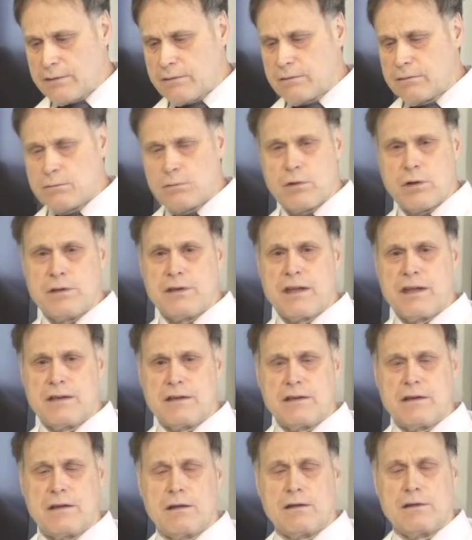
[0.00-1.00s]
when
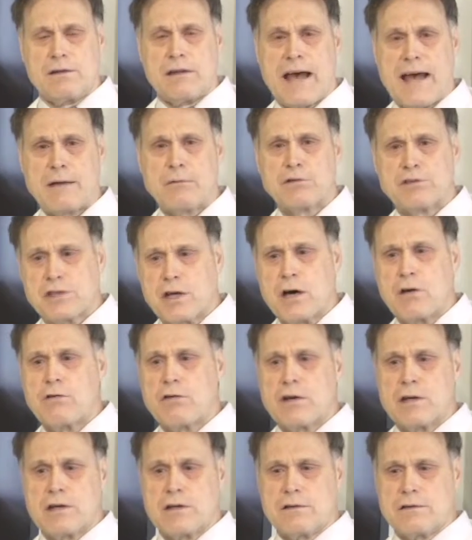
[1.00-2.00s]
the night was
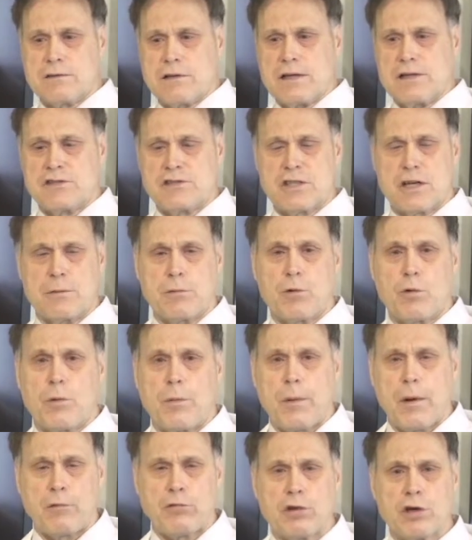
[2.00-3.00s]
over, he showed me where
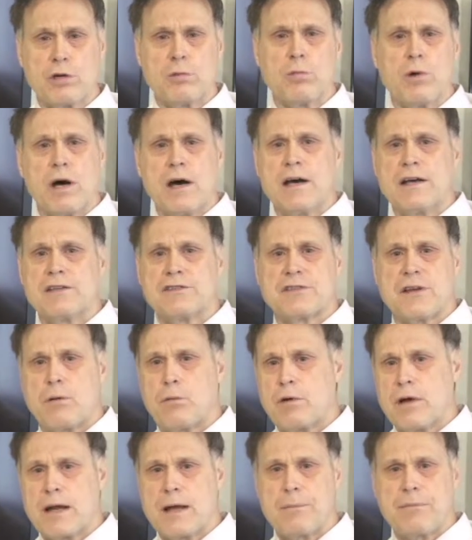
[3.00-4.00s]
my room was. I
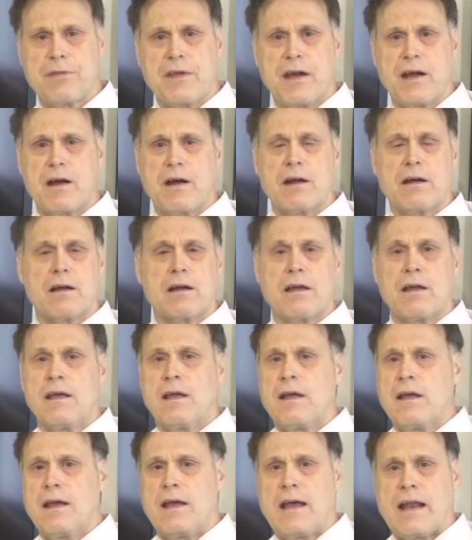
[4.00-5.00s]
went up there
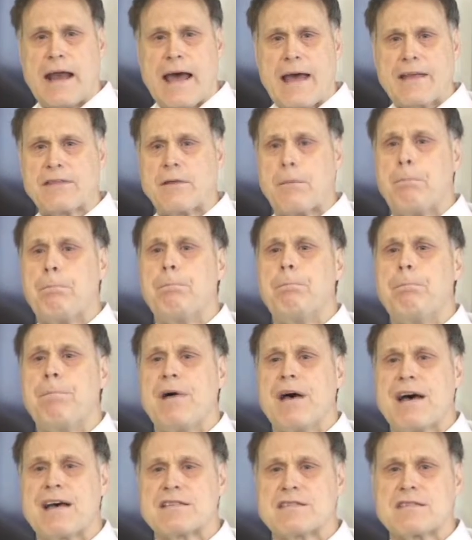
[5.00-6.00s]
and I had the
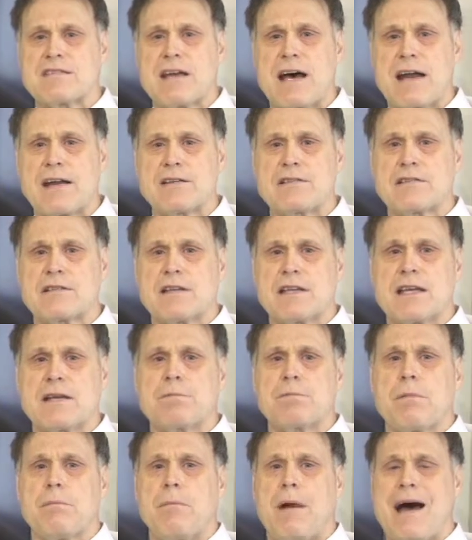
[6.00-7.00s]
best night of
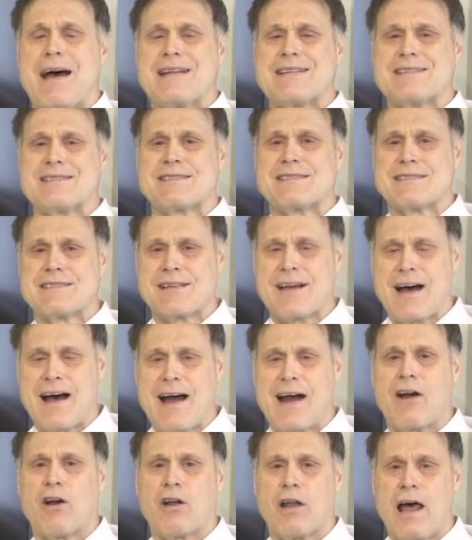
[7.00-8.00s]
sleep of my
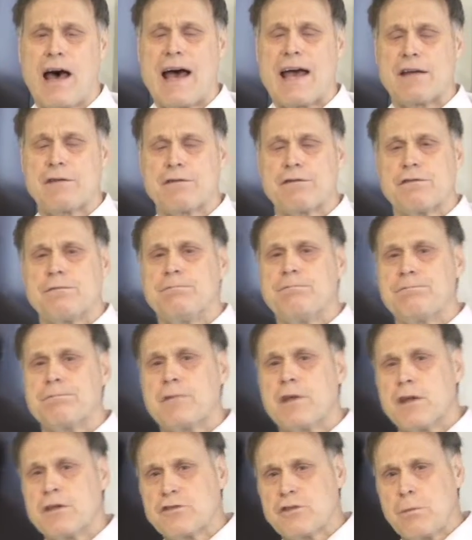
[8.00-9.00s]
entire life.
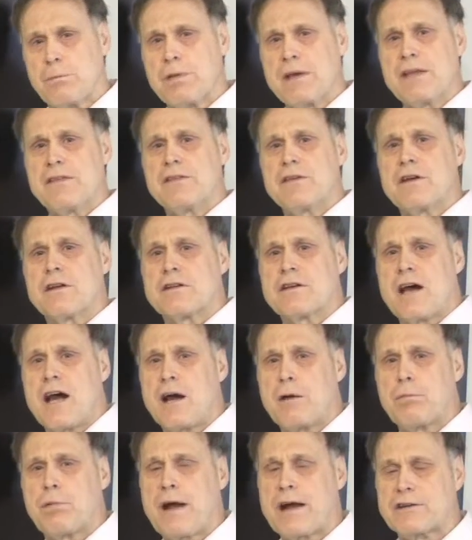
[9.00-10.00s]
So being the good
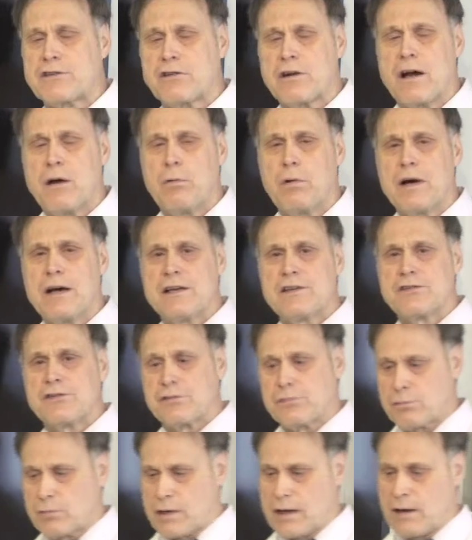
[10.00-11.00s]
chiropractor I
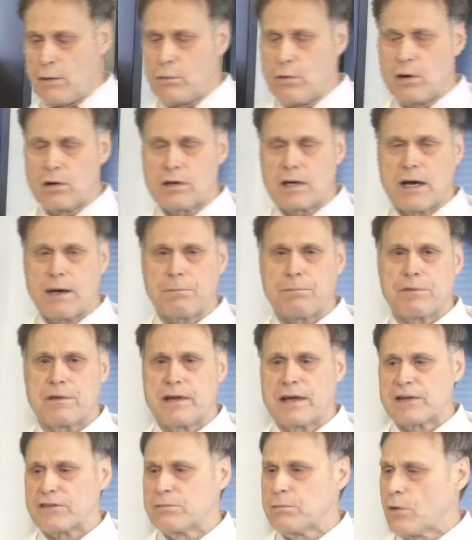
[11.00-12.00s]
was, when I woke up the
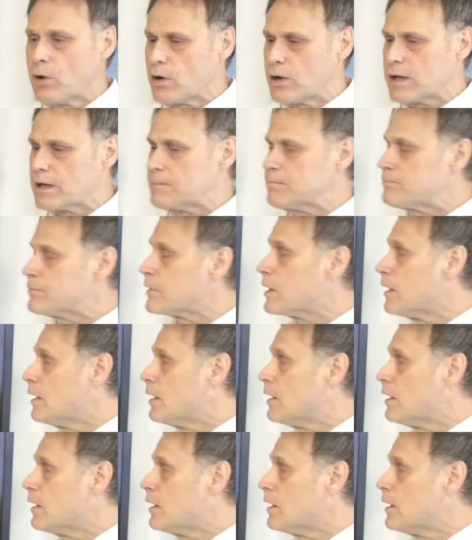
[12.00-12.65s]
next morning,